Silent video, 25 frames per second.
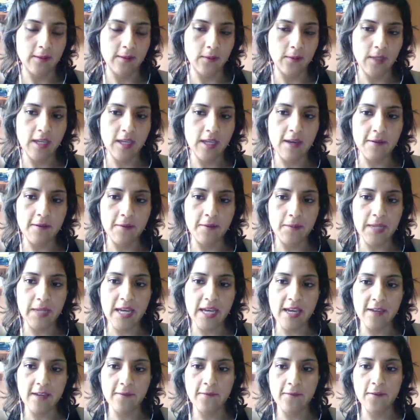We have
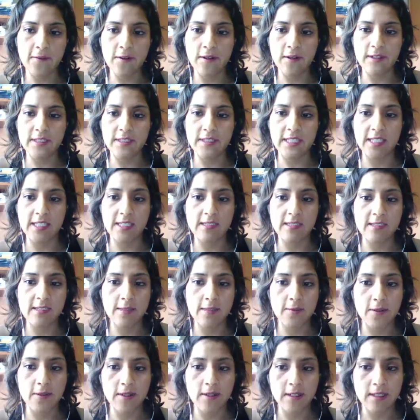applied for the
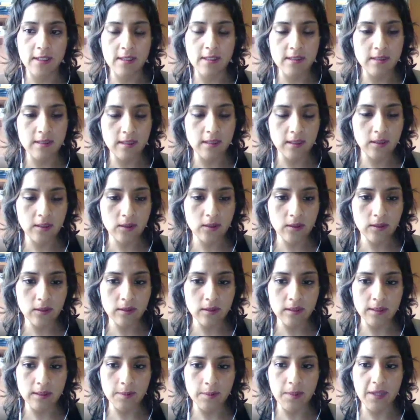Anita Work
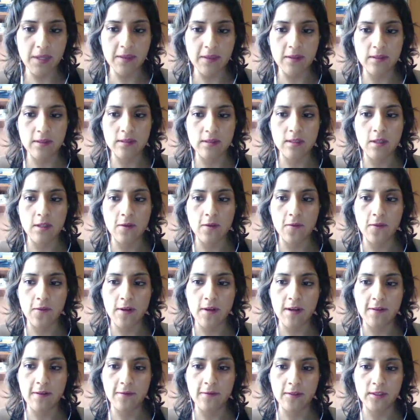Institute, the Python
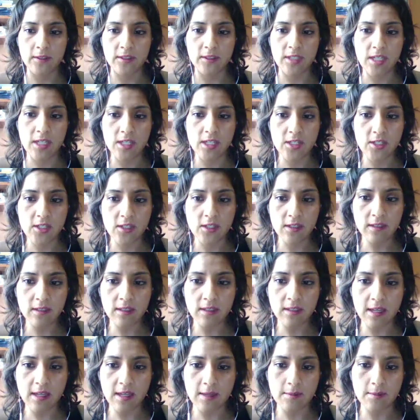Software
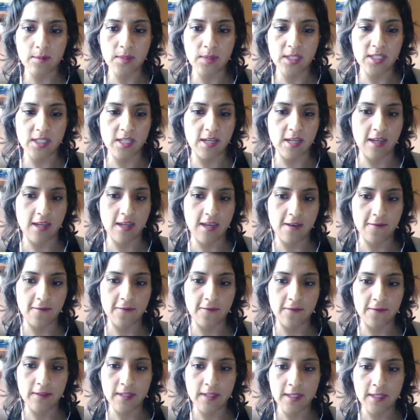Foundation, and BJIF.